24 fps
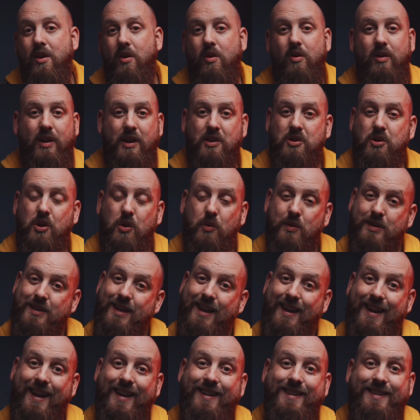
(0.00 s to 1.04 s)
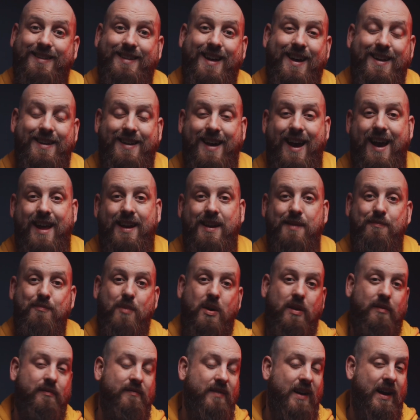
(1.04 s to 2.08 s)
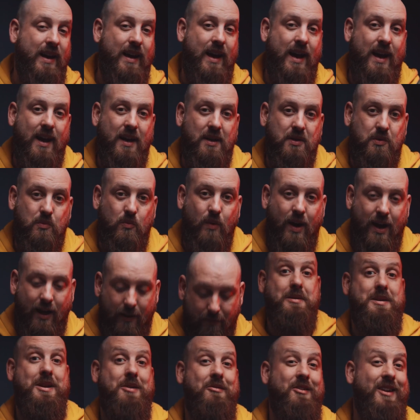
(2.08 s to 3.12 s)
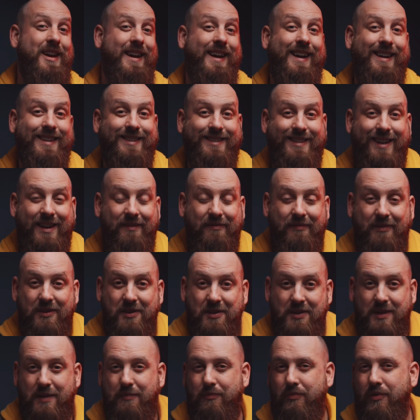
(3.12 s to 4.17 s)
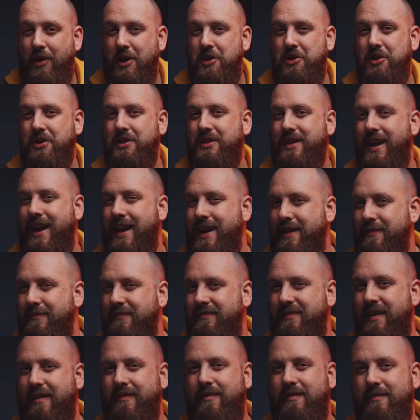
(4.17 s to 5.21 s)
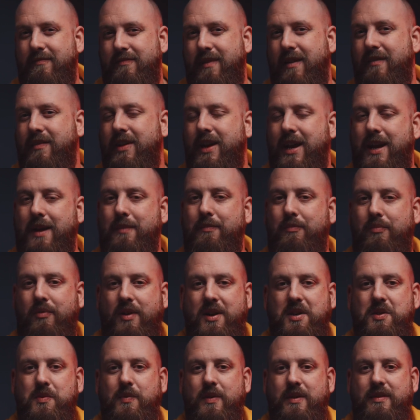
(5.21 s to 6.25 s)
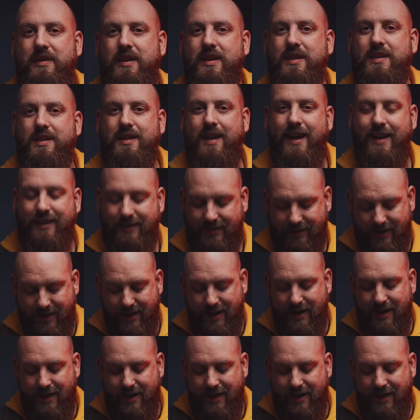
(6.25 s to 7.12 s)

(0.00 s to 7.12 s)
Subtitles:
All it took was a light stand and a modifier as well. Now, like I said, first impressions, I am very, very impressed with this light.